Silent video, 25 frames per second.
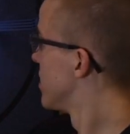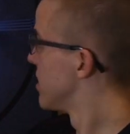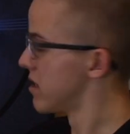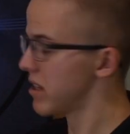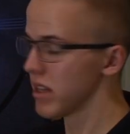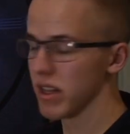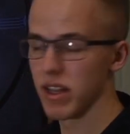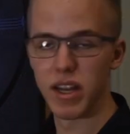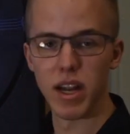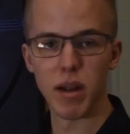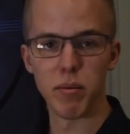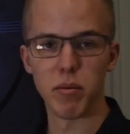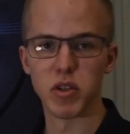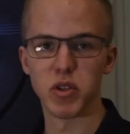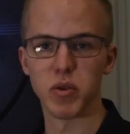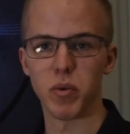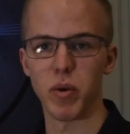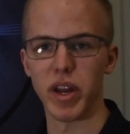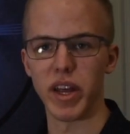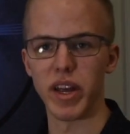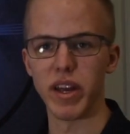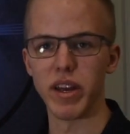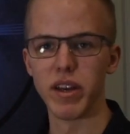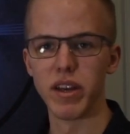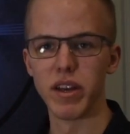to the double
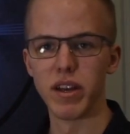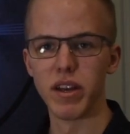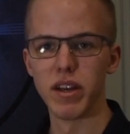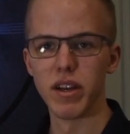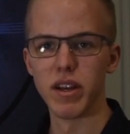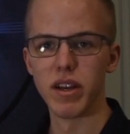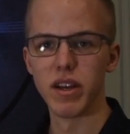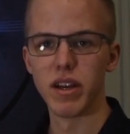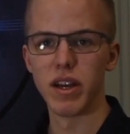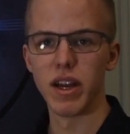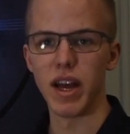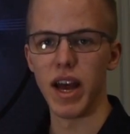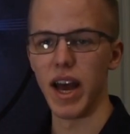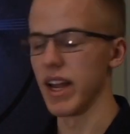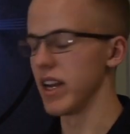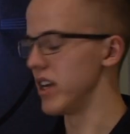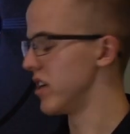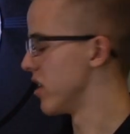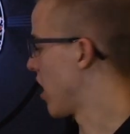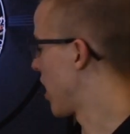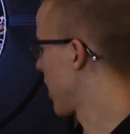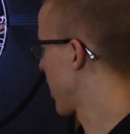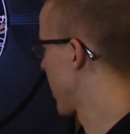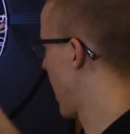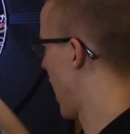20. And you're
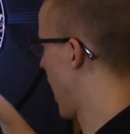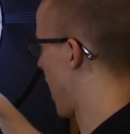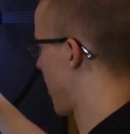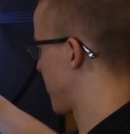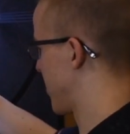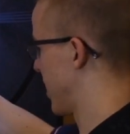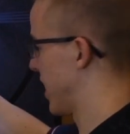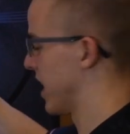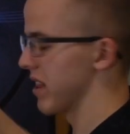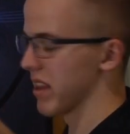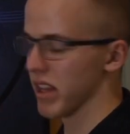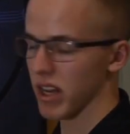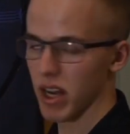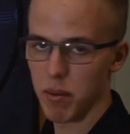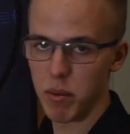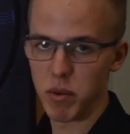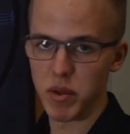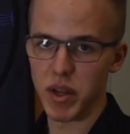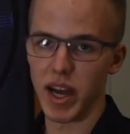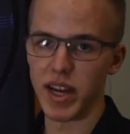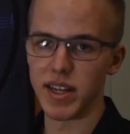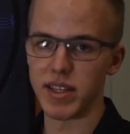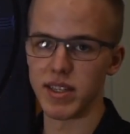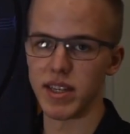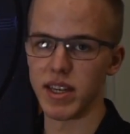not gonna have to hit the double
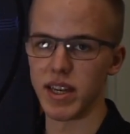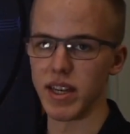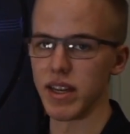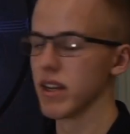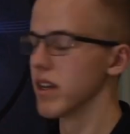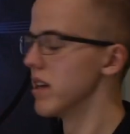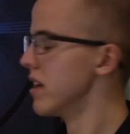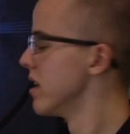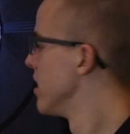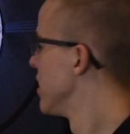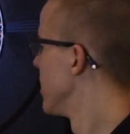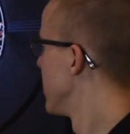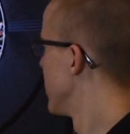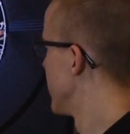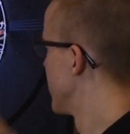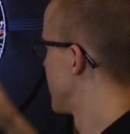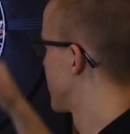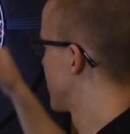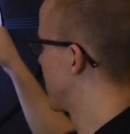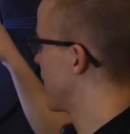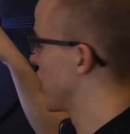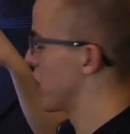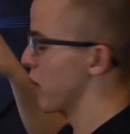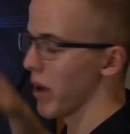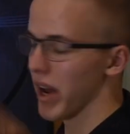19.
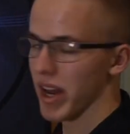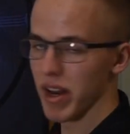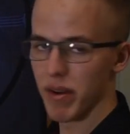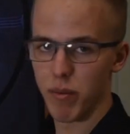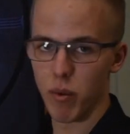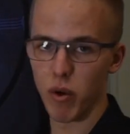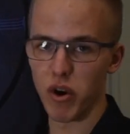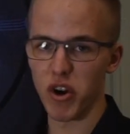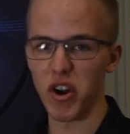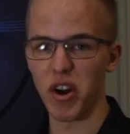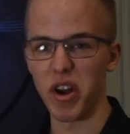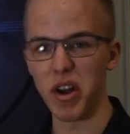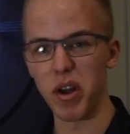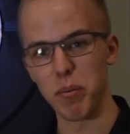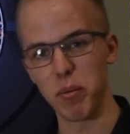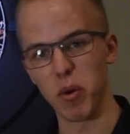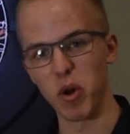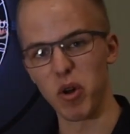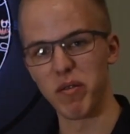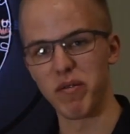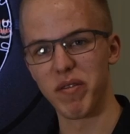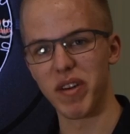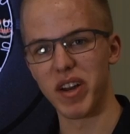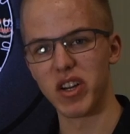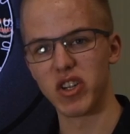Good way to work on your
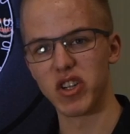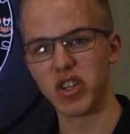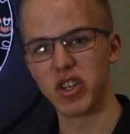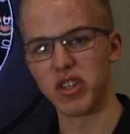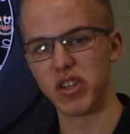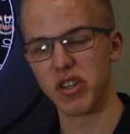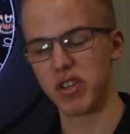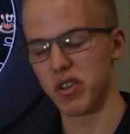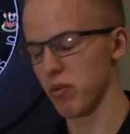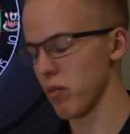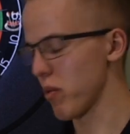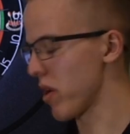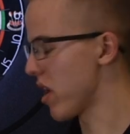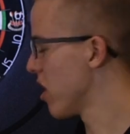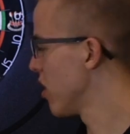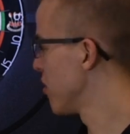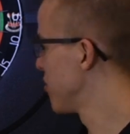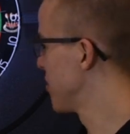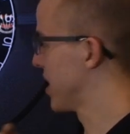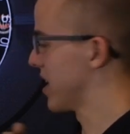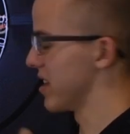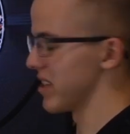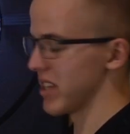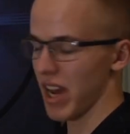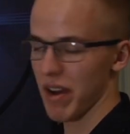bull finishes as well,
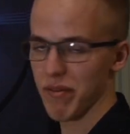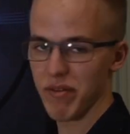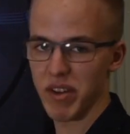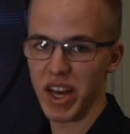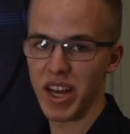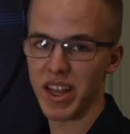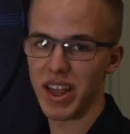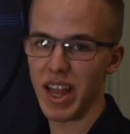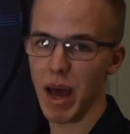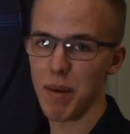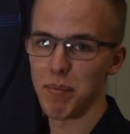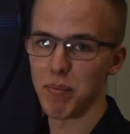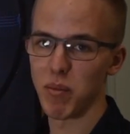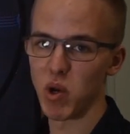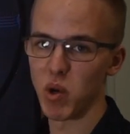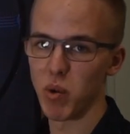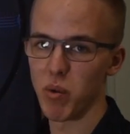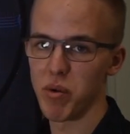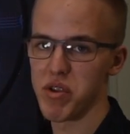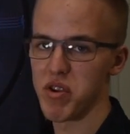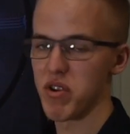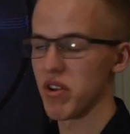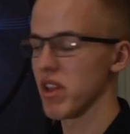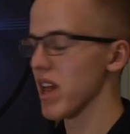because you have to hit that bull with your